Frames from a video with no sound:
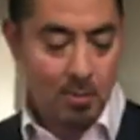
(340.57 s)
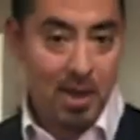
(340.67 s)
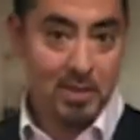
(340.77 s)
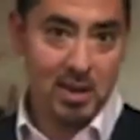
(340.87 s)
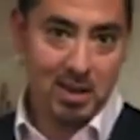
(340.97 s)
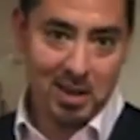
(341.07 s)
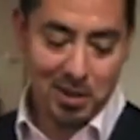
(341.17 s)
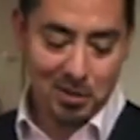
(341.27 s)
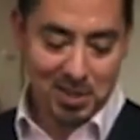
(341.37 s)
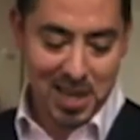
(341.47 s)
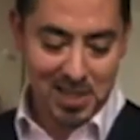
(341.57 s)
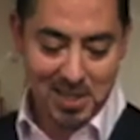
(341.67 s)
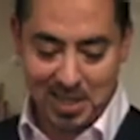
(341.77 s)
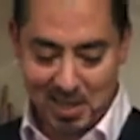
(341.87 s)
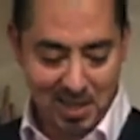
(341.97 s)
We have a good
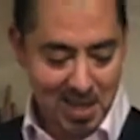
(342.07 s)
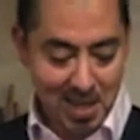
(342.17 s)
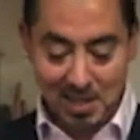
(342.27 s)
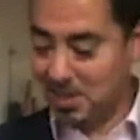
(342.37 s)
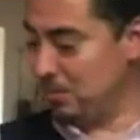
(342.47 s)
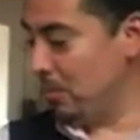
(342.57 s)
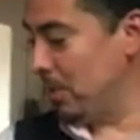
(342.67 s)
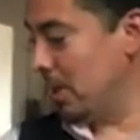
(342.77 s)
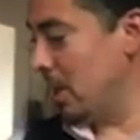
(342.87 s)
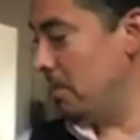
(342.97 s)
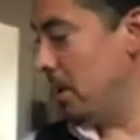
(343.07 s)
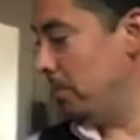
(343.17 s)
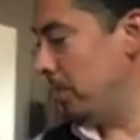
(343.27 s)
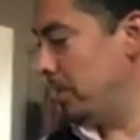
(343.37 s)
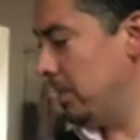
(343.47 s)
tasting and see what we can come
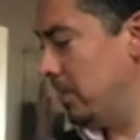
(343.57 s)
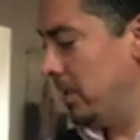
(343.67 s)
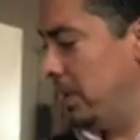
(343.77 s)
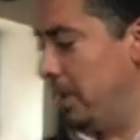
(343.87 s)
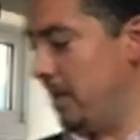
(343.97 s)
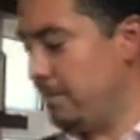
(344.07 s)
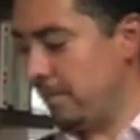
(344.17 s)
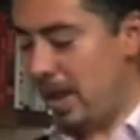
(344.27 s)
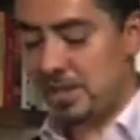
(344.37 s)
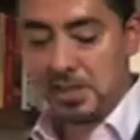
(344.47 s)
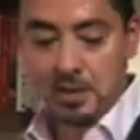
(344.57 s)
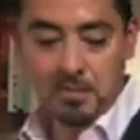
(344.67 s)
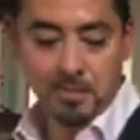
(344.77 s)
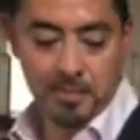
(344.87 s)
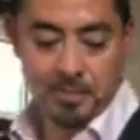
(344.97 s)
up with for that. So,
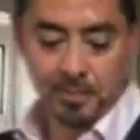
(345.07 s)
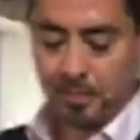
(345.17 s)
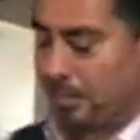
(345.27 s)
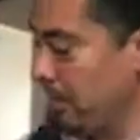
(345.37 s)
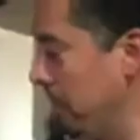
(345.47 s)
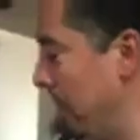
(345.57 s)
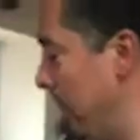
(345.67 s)
I